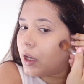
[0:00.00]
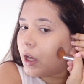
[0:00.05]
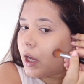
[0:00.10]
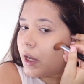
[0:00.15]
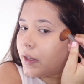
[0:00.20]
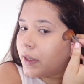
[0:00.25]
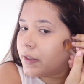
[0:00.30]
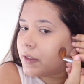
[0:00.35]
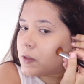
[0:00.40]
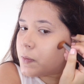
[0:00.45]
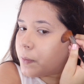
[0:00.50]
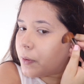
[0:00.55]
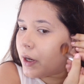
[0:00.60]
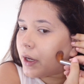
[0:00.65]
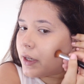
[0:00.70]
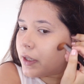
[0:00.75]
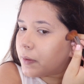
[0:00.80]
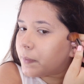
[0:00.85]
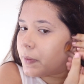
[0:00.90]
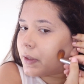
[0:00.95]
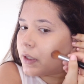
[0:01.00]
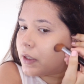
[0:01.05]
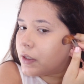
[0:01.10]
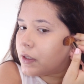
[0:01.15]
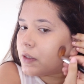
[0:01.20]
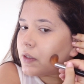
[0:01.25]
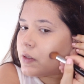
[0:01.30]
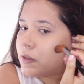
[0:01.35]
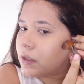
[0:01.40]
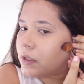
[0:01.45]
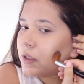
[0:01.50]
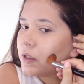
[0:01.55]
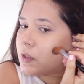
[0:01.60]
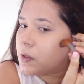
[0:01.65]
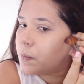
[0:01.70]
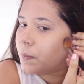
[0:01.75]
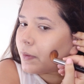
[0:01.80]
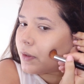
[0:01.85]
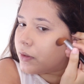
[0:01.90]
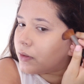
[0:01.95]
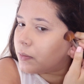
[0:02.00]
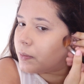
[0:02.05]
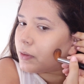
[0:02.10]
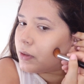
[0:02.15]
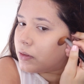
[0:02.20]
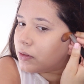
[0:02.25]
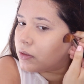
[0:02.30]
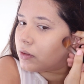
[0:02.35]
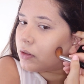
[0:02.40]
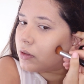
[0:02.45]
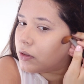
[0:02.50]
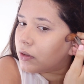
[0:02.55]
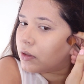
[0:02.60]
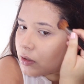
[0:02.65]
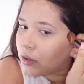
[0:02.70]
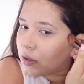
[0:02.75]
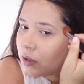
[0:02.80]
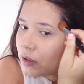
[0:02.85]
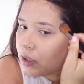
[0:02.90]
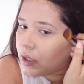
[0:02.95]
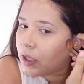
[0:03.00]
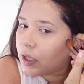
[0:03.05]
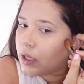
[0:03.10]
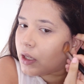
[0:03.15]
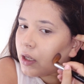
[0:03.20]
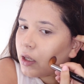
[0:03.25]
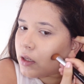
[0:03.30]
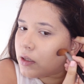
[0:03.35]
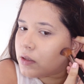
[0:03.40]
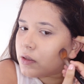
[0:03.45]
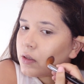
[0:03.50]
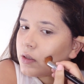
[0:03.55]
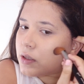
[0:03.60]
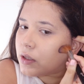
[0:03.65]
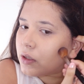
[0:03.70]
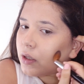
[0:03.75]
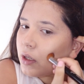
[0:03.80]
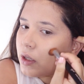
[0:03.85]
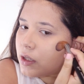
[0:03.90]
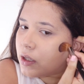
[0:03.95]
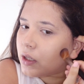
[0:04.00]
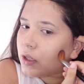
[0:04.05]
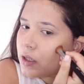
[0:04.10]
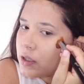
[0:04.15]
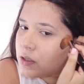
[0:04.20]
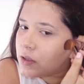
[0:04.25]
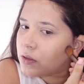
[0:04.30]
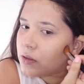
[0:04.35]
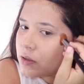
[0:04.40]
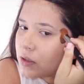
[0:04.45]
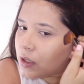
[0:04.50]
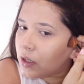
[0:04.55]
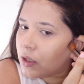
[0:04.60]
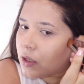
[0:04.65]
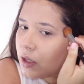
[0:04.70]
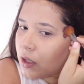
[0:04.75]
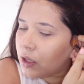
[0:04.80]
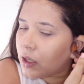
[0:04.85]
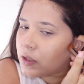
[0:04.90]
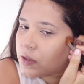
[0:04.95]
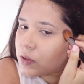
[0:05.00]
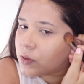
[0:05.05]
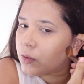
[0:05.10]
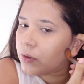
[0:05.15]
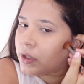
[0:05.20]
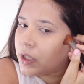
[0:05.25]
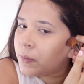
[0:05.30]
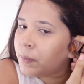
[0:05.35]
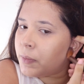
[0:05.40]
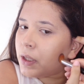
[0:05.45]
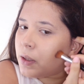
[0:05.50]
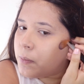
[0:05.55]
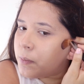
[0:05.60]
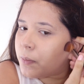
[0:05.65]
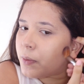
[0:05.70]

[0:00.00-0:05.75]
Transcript: I like this product because it's buildable and it's creamy,